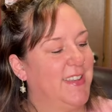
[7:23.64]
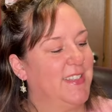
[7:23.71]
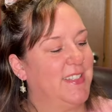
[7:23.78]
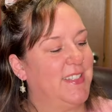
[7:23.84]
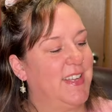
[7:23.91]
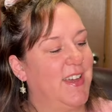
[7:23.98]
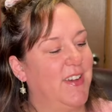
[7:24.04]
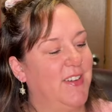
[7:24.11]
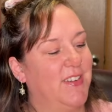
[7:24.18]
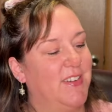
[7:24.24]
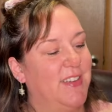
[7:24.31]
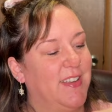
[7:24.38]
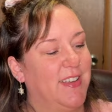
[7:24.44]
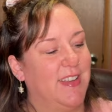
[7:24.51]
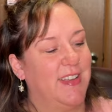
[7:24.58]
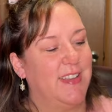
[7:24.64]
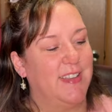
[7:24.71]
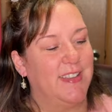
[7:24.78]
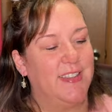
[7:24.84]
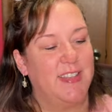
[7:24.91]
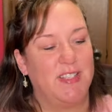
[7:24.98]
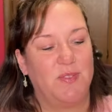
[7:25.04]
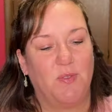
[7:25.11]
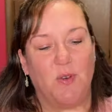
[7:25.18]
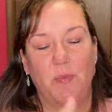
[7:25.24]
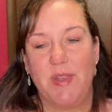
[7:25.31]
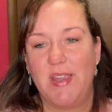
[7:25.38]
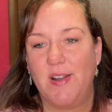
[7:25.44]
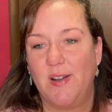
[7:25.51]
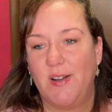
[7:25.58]
So this will
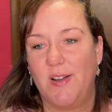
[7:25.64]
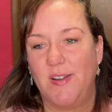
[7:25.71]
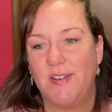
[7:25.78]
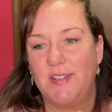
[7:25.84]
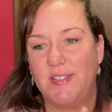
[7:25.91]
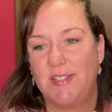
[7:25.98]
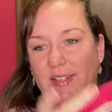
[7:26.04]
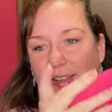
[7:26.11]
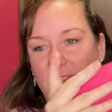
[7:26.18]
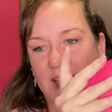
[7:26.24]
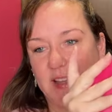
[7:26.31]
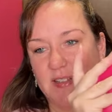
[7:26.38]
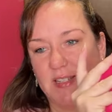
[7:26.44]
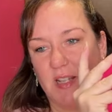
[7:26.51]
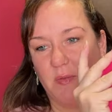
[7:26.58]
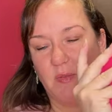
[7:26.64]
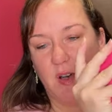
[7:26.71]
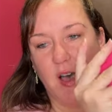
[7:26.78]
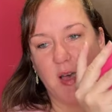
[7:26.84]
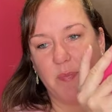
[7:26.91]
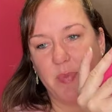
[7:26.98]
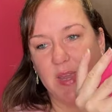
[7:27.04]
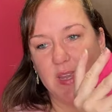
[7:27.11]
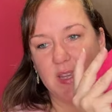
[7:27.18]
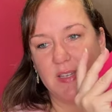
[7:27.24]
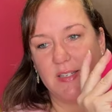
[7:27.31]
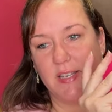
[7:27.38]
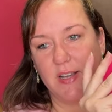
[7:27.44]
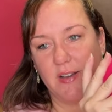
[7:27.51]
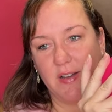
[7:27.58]
be hers. It has the hot pink
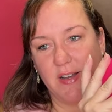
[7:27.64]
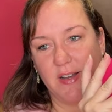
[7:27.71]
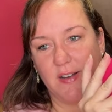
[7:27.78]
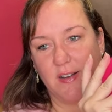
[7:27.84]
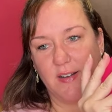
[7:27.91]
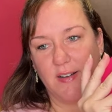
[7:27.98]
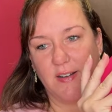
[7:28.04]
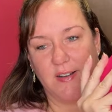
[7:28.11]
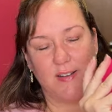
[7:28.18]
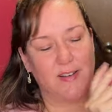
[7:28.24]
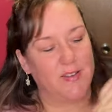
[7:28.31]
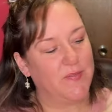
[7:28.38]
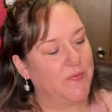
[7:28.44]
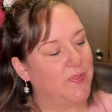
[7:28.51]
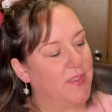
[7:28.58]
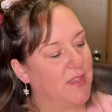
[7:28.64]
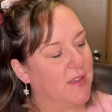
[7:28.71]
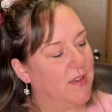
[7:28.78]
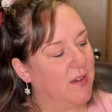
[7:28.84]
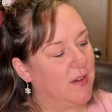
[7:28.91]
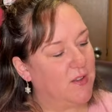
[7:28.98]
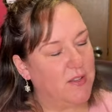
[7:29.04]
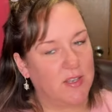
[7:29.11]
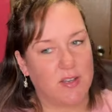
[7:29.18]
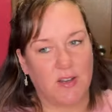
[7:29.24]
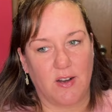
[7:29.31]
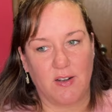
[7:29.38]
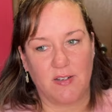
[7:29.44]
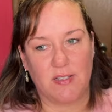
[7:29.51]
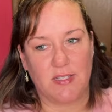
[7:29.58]
interior, all the
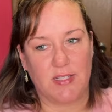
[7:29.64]
card